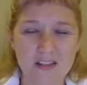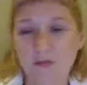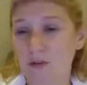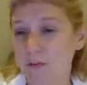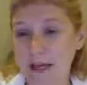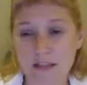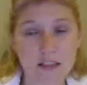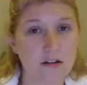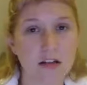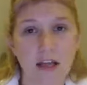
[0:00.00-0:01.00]
It's full of
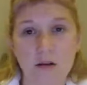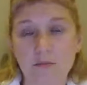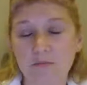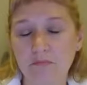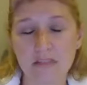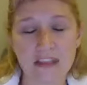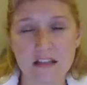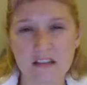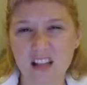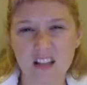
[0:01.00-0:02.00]
bacteria,
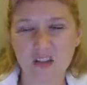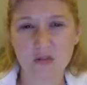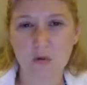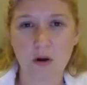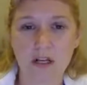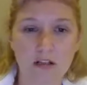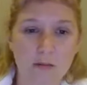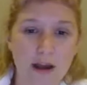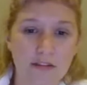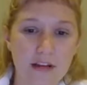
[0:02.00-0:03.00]
things that you don't want
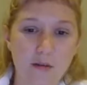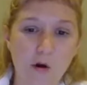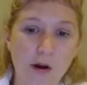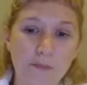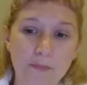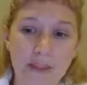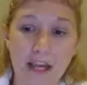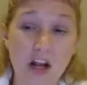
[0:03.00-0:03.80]
in your mouth anymore.